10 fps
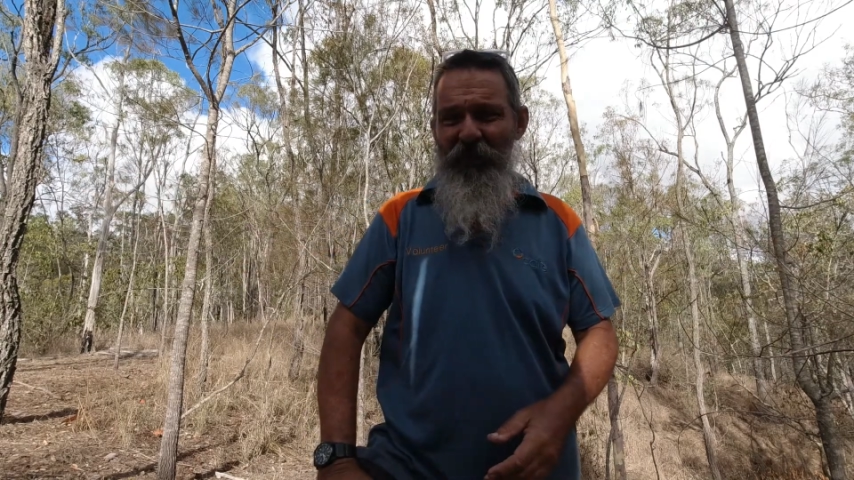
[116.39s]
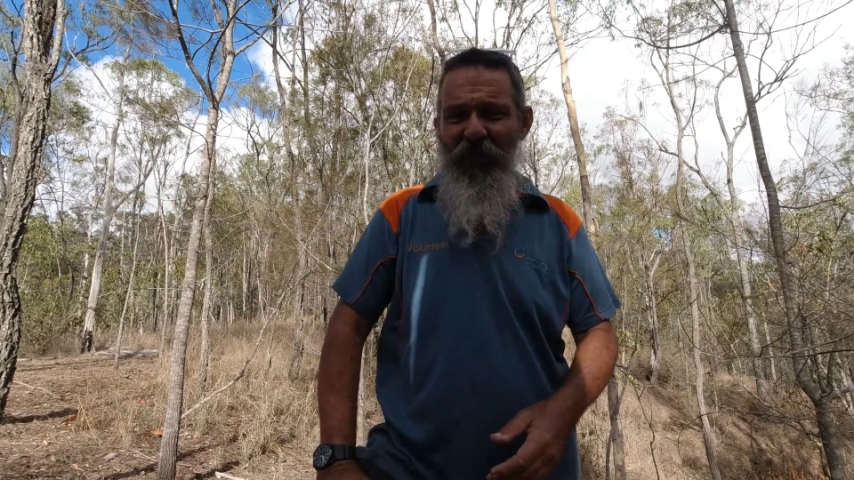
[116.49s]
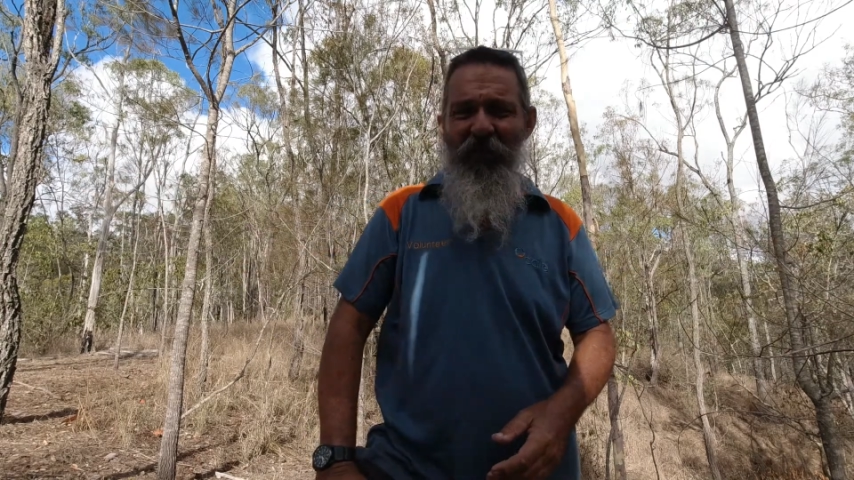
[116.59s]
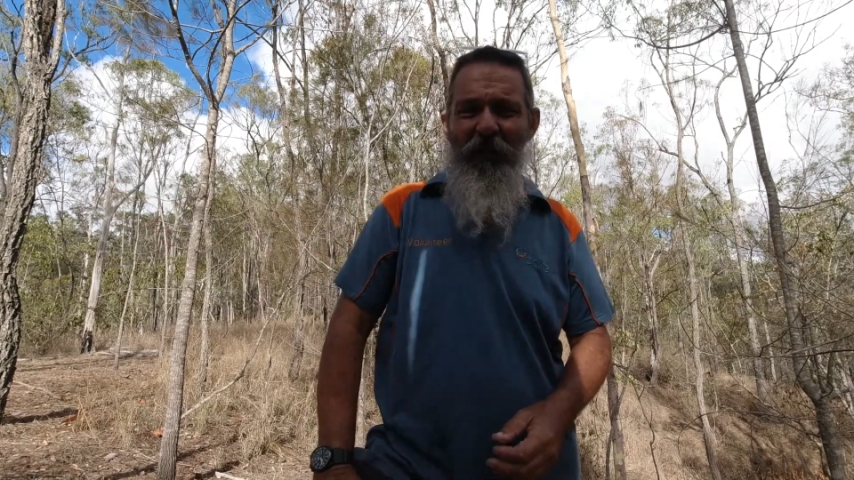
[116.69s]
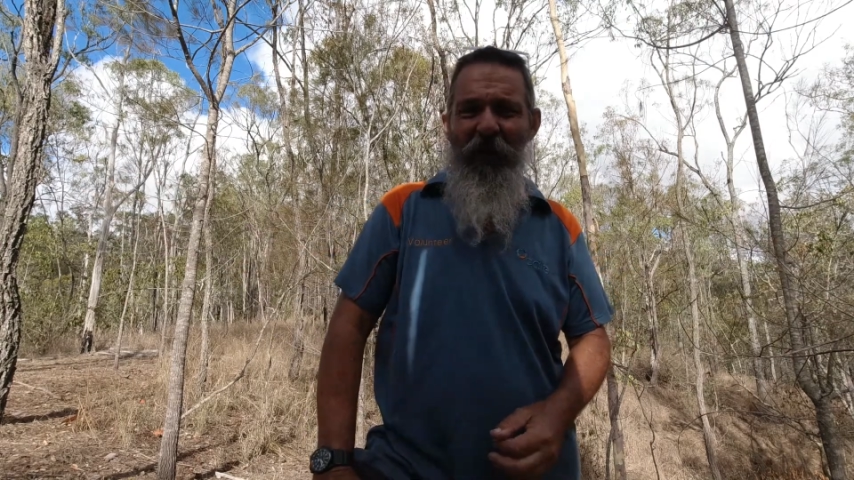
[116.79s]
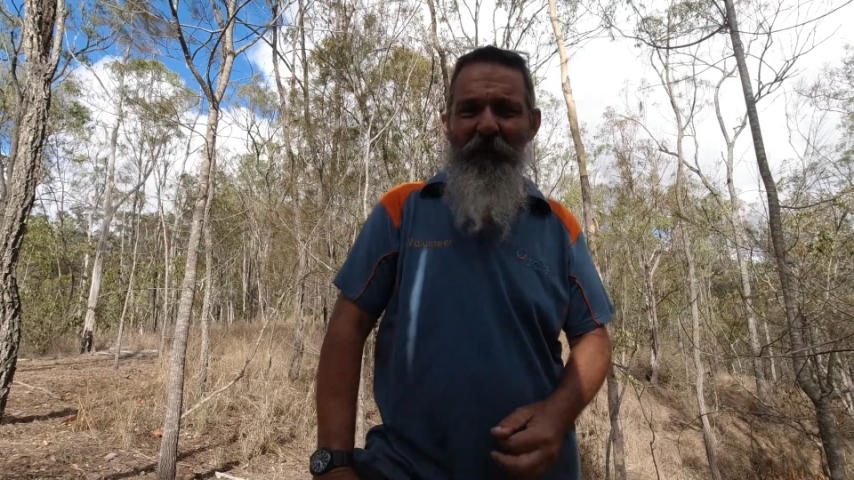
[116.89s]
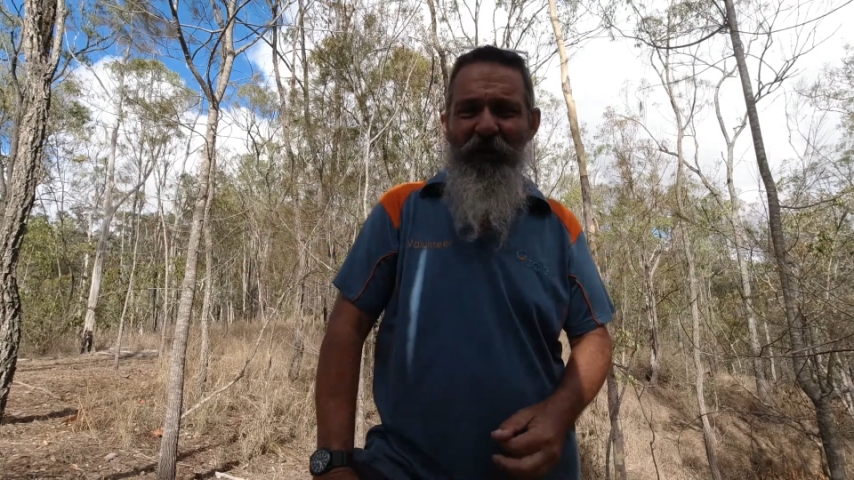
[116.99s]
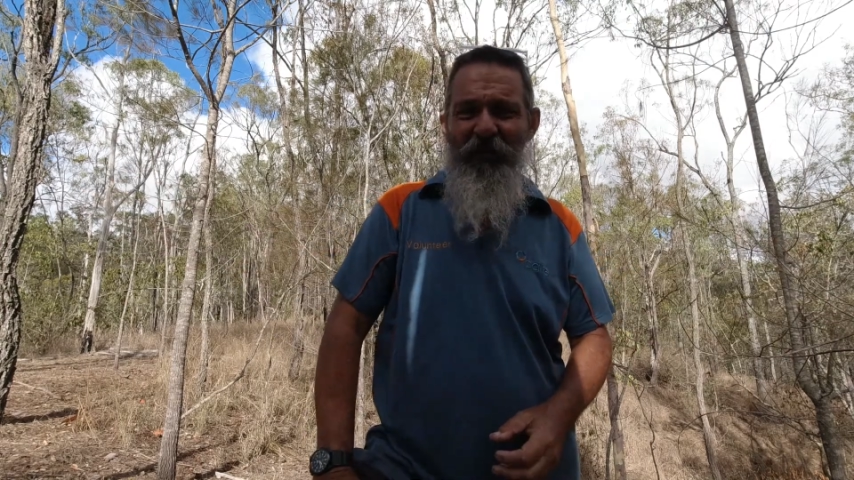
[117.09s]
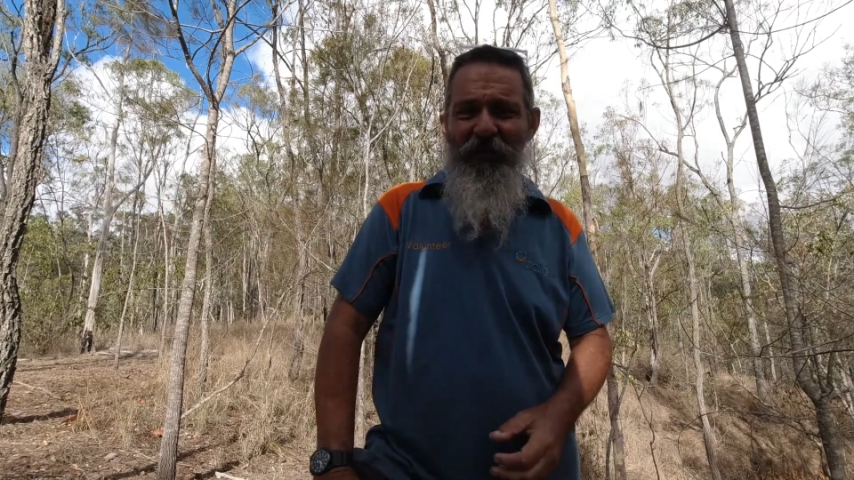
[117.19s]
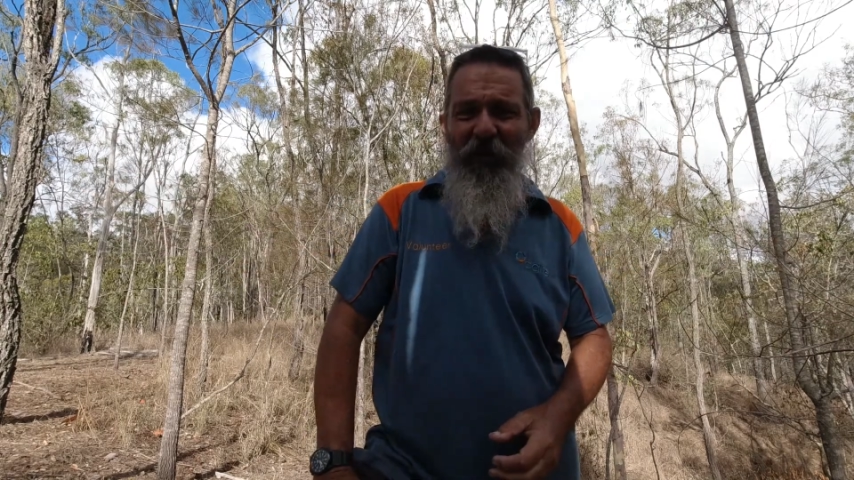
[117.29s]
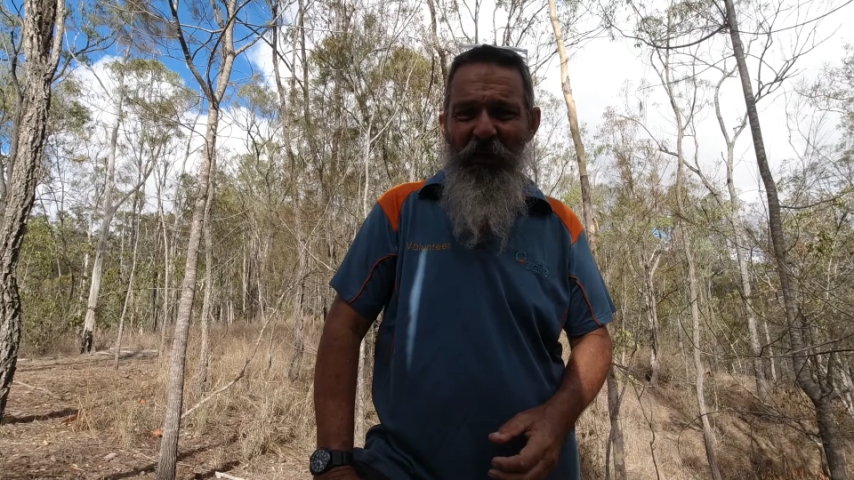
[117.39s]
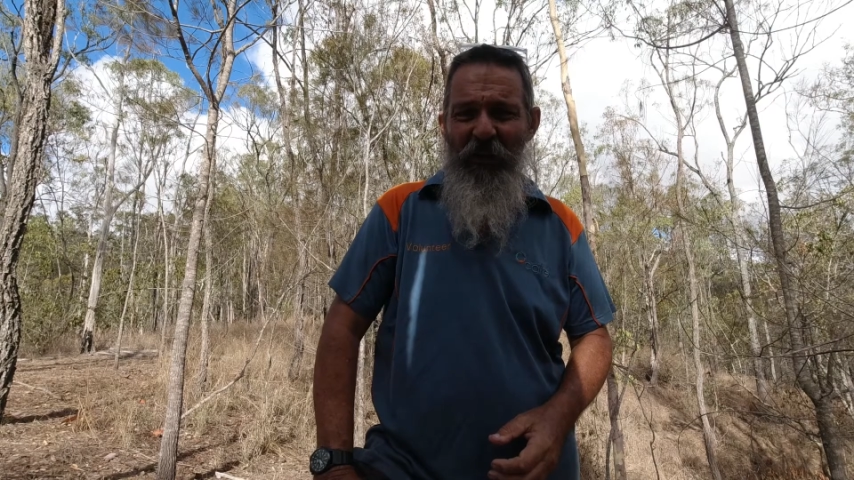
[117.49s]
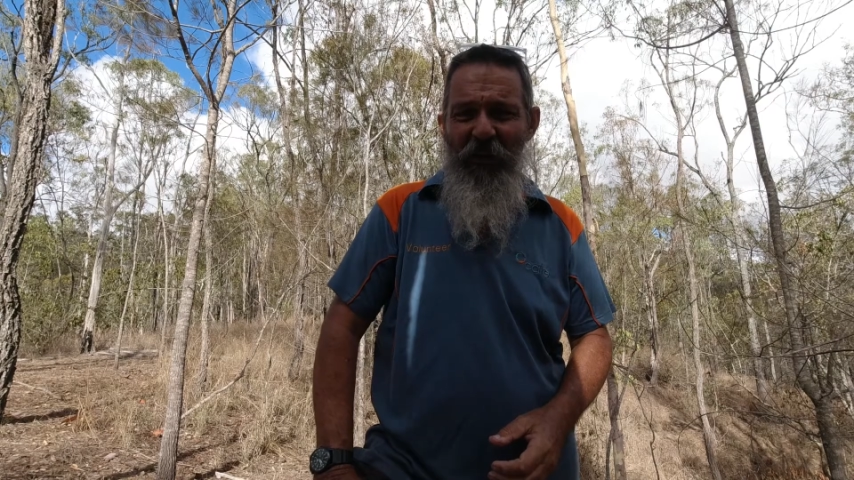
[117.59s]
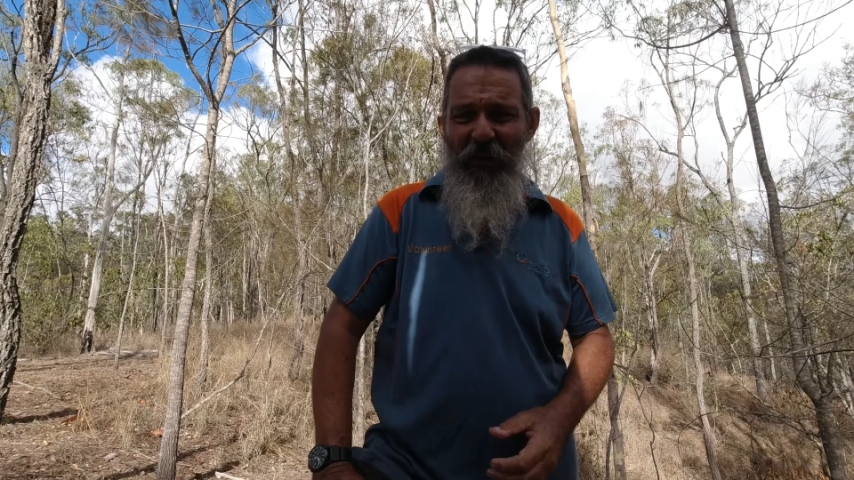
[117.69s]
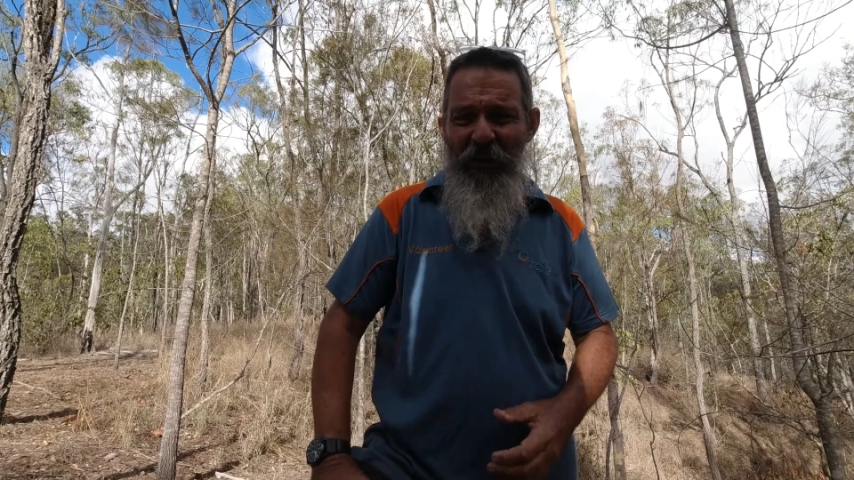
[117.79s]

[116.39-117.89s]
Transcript: turn around with your trolley,